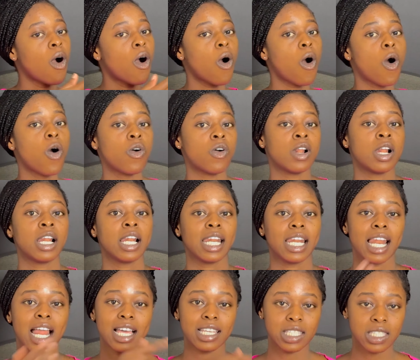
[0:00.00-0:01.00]
or
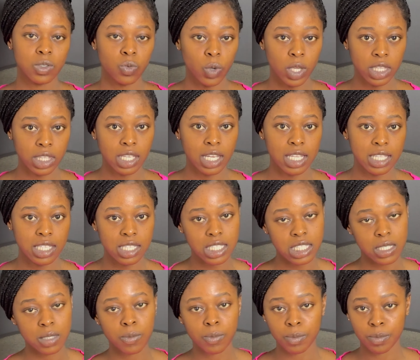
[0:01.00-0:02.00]
last winter,
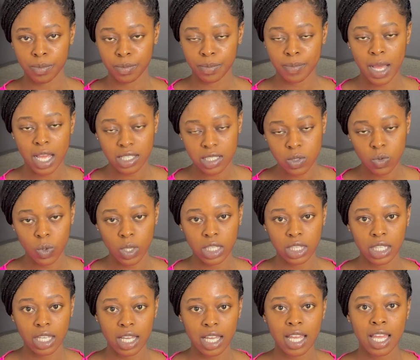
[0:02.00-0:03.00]
this past
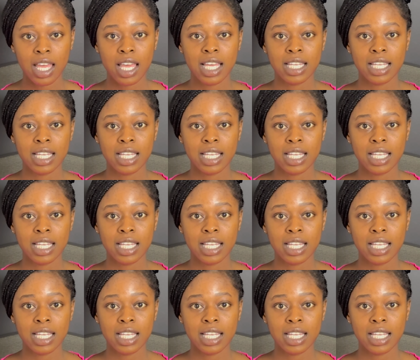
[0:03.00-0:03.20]
winter.